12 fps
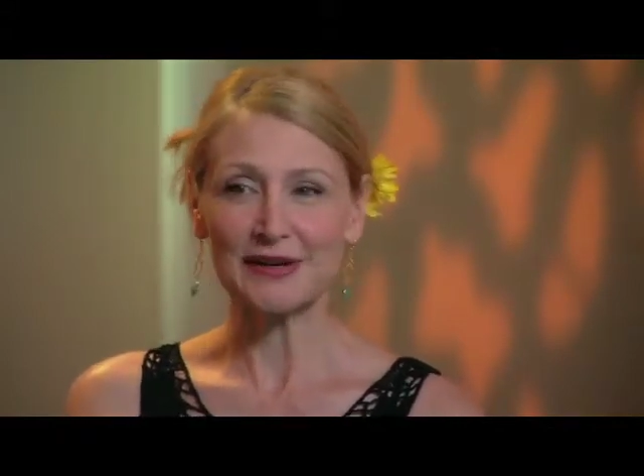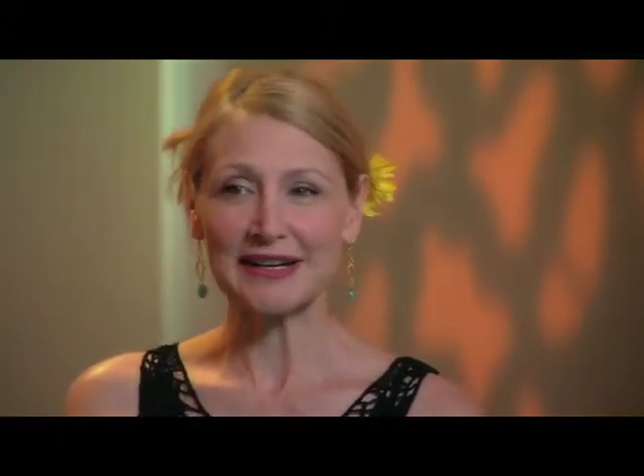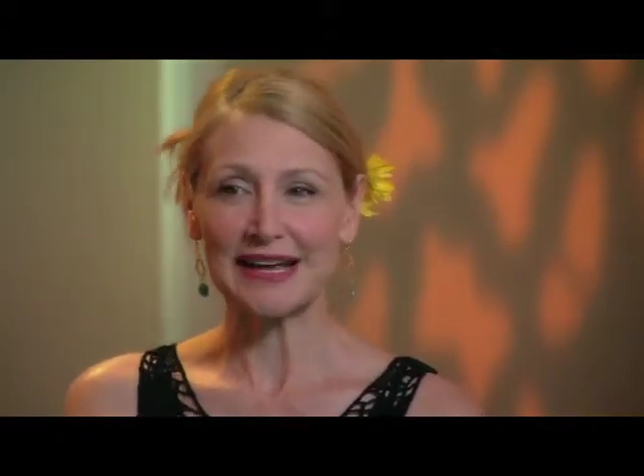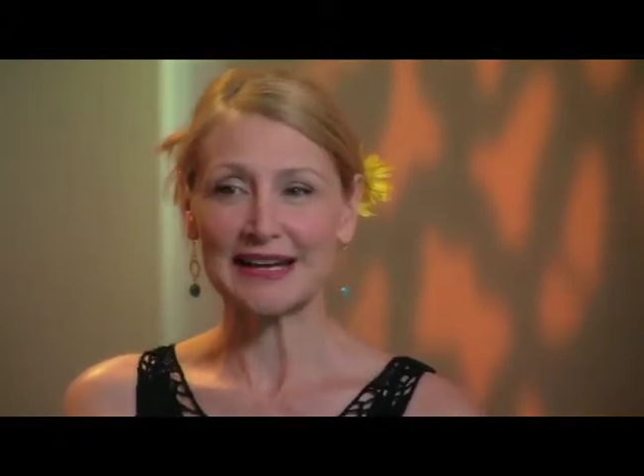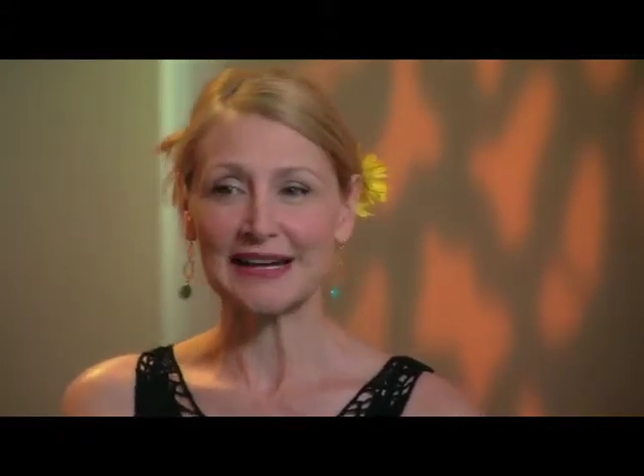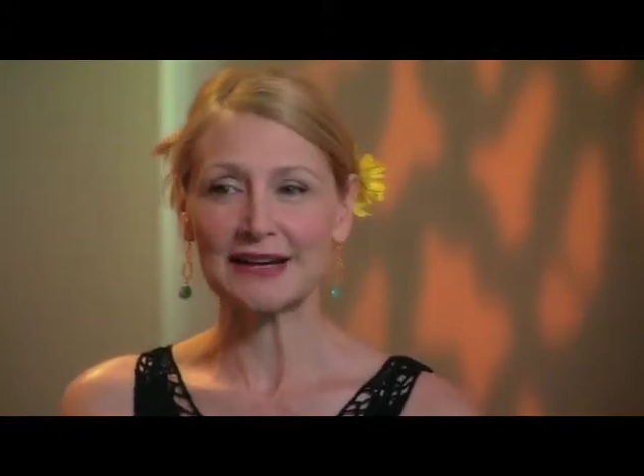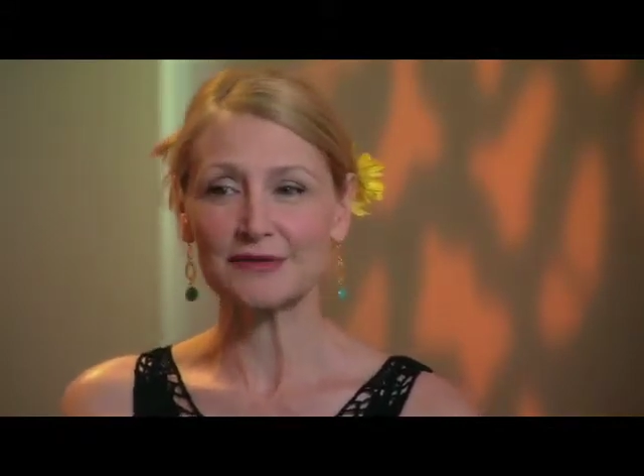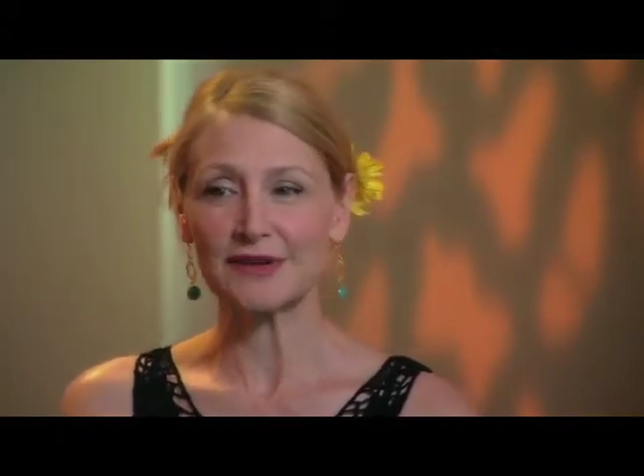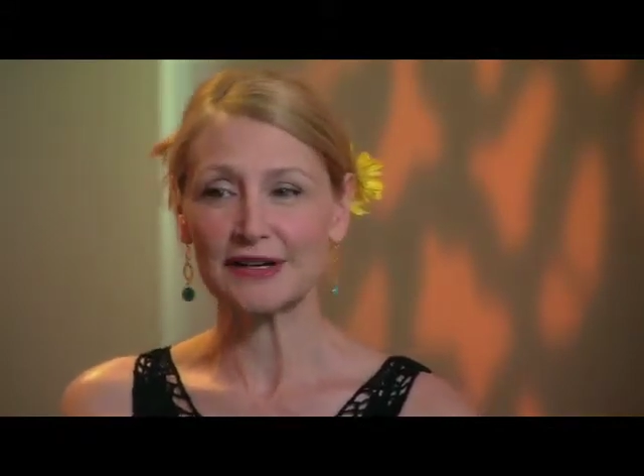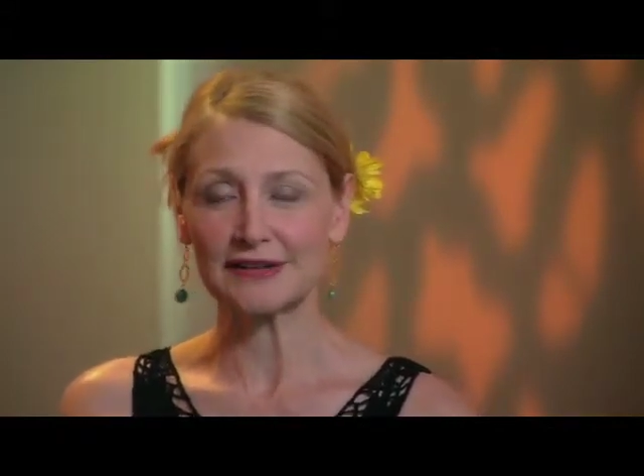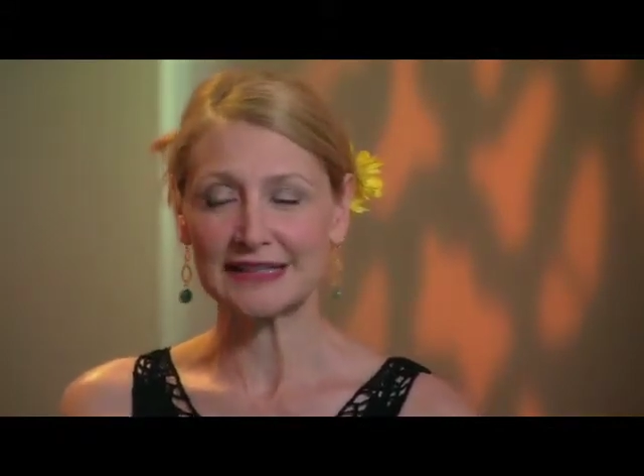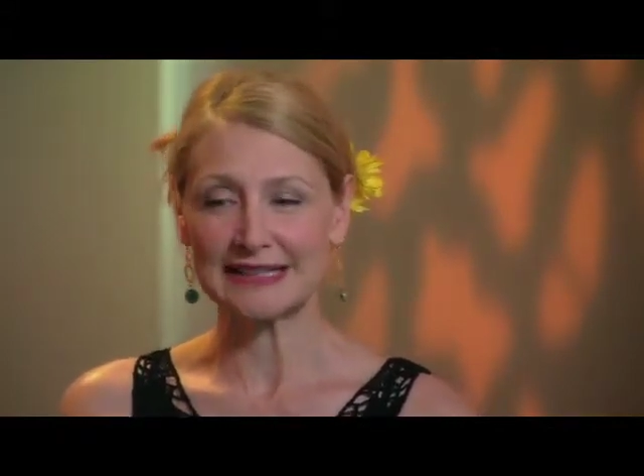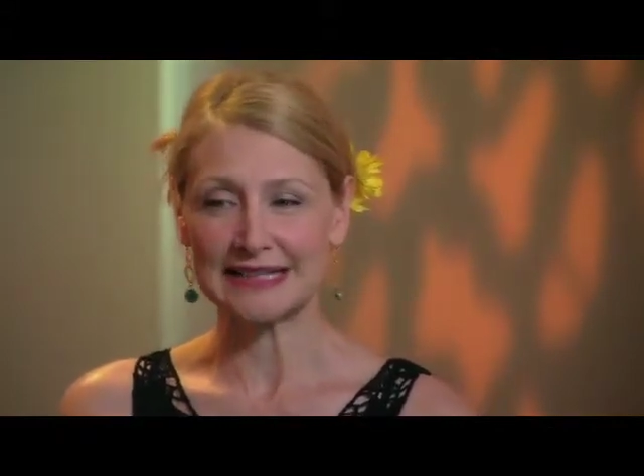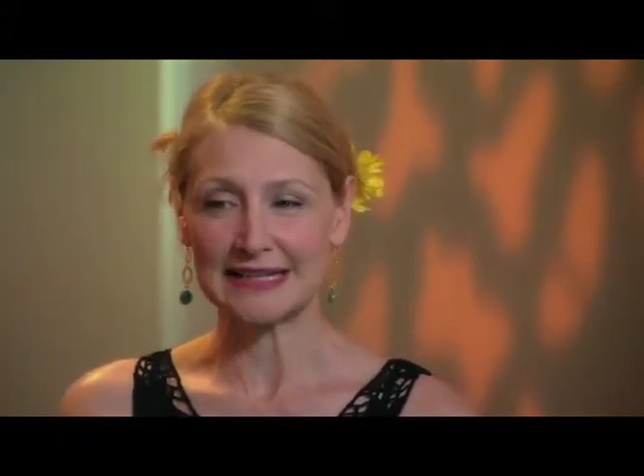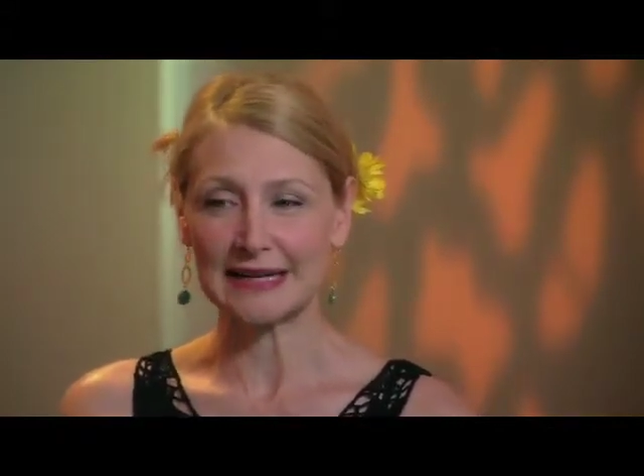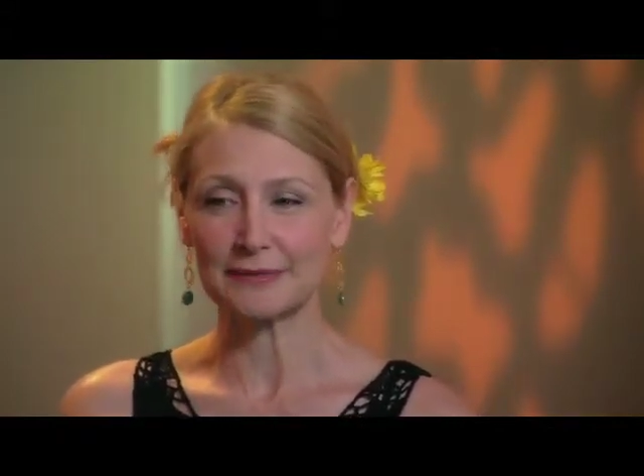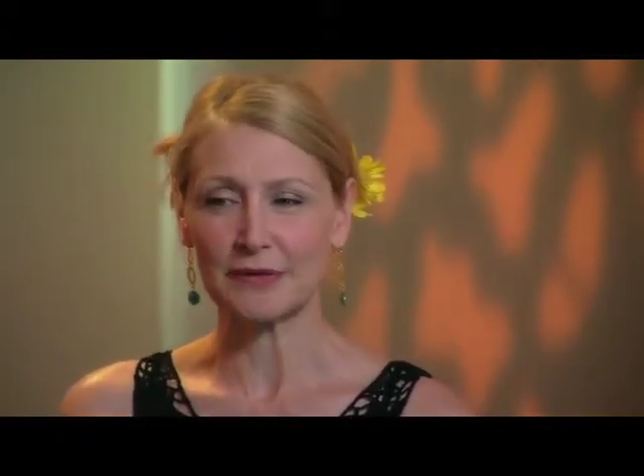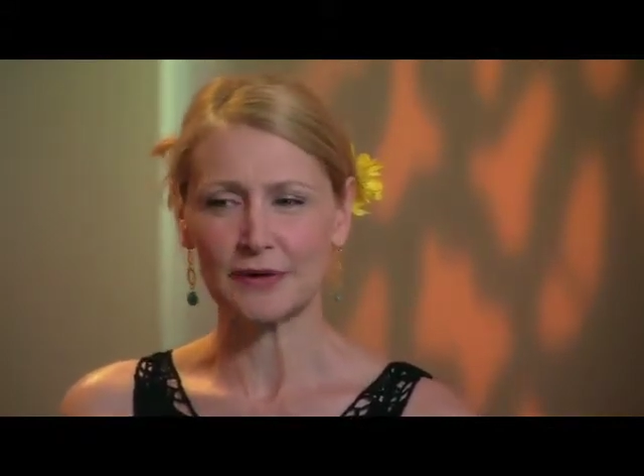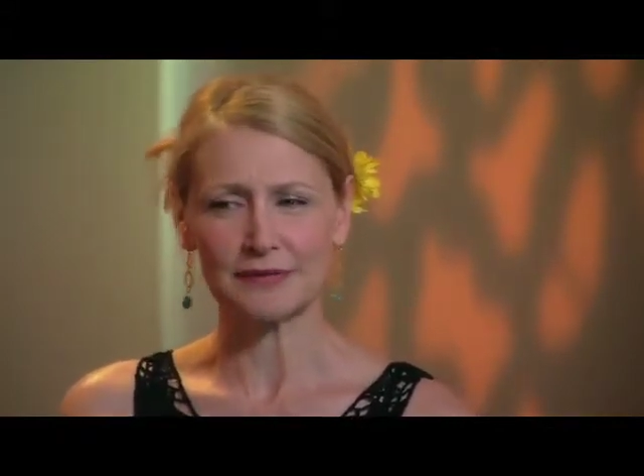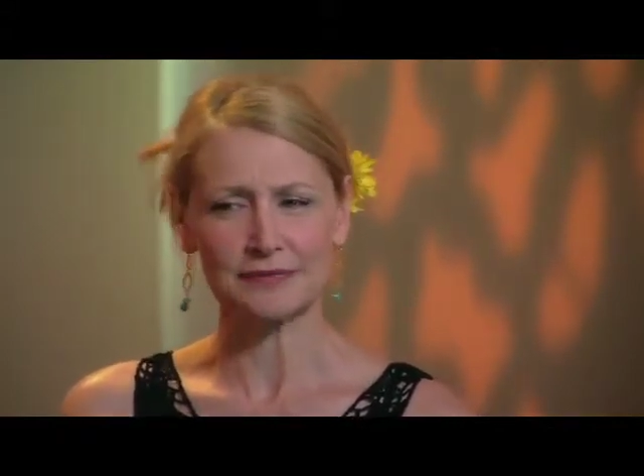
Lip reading: And I rarely get. I'm